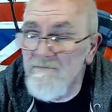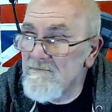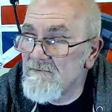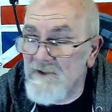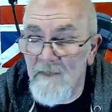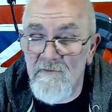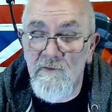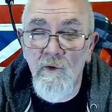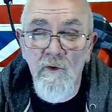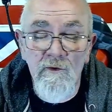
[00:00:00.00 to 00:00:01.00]
Thames
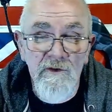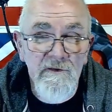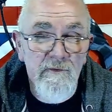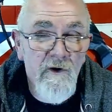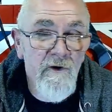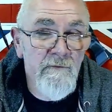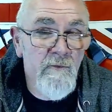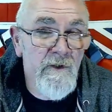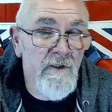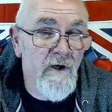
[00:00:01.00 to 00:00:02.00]
Water is a prime
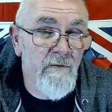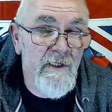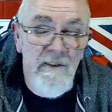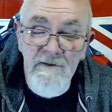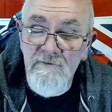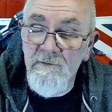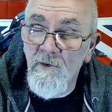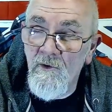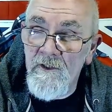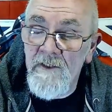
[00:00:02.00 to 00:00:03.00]
one. I mean, it's
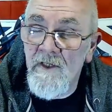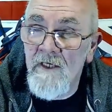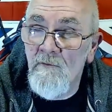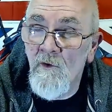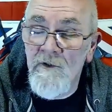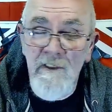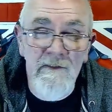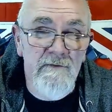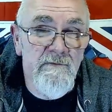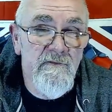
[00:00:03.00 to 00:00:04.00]
reportedly they
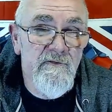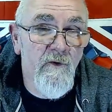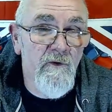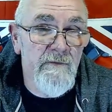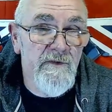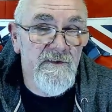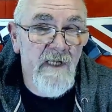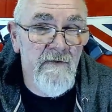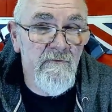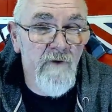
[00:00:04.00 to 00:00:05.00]
wanted
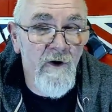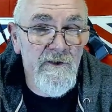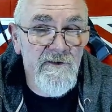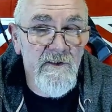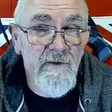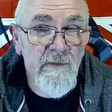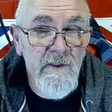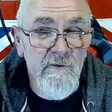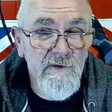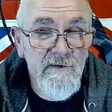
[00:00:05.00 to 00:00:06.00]
40% rise in the
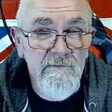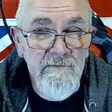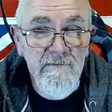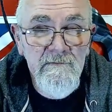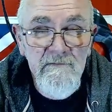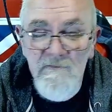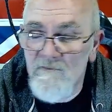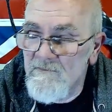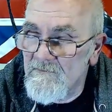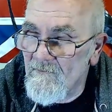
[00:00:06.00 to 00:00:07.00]
bills,
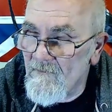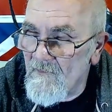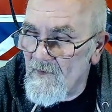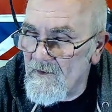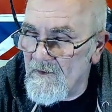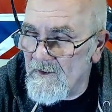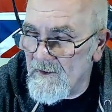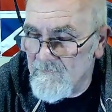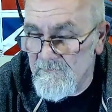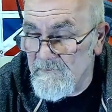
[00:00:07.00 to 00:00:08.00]

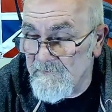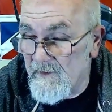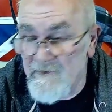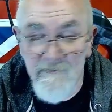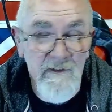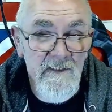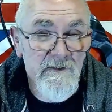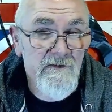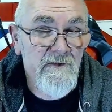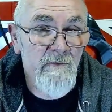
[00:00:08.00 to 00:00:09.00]
effectively to
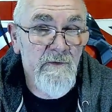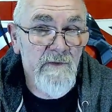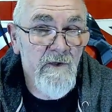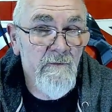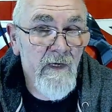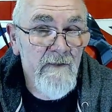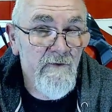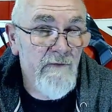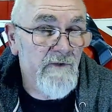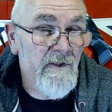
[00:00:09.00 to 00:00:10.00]
stop them going
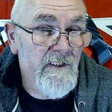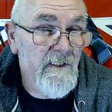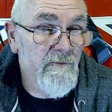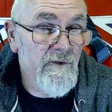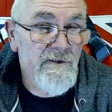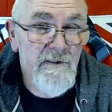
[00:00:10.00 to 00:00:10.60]
bankrupt, I think it was.